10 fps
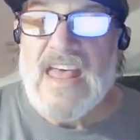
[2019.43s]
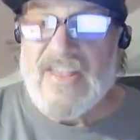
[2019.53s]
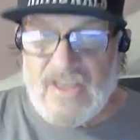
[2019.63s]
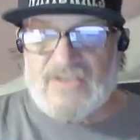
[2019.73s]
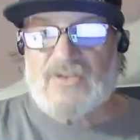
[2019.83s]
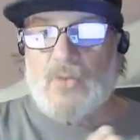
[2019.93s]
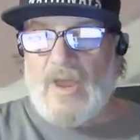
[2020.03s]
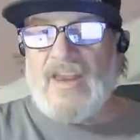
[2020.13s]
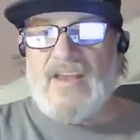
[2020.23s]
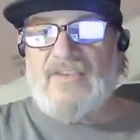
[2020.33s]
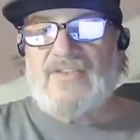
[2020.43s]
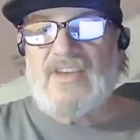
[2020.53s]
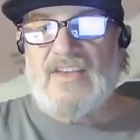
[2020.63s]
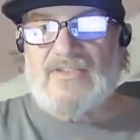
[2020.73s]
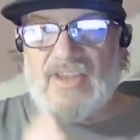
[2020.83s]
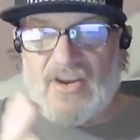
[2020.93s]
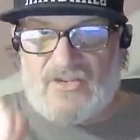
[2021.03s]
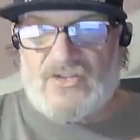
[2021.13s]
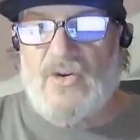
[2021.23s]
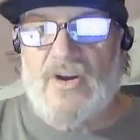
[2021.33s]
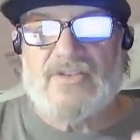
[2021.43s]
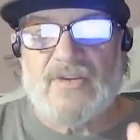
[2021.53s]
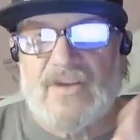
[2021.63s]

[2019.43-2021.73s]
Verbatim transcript: this sweetness is the assurance of